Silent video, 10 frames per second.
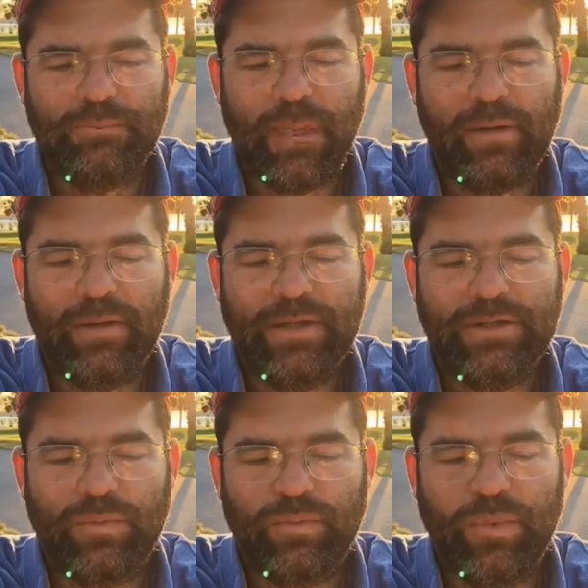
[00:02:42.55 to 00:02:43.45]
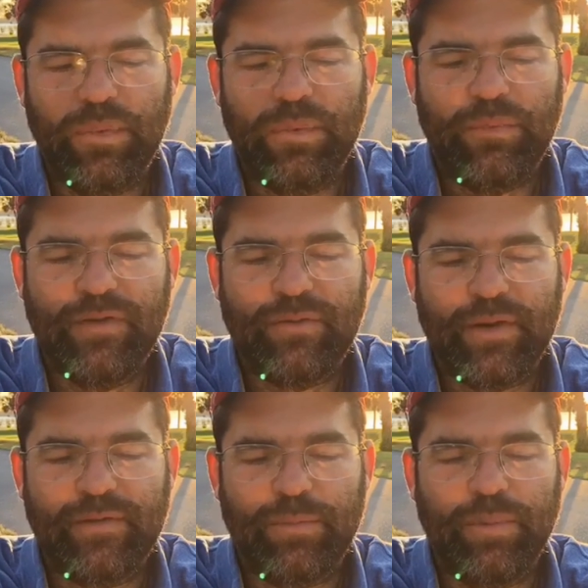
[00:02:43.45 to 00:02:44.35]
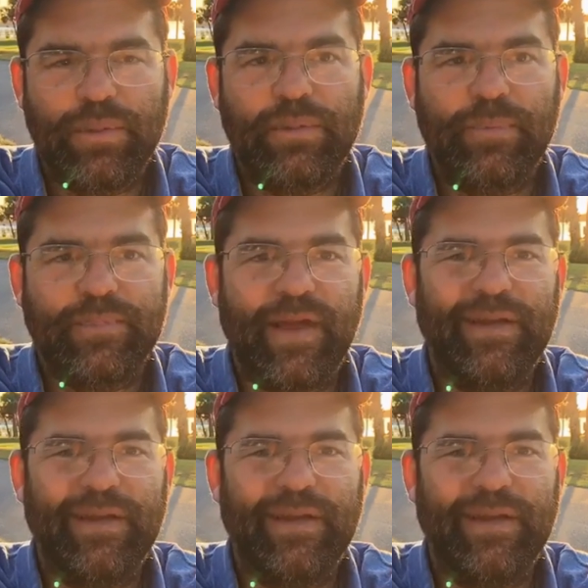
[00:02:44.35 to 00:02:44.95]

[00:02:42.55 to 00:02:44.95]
marriage really restricts your political options.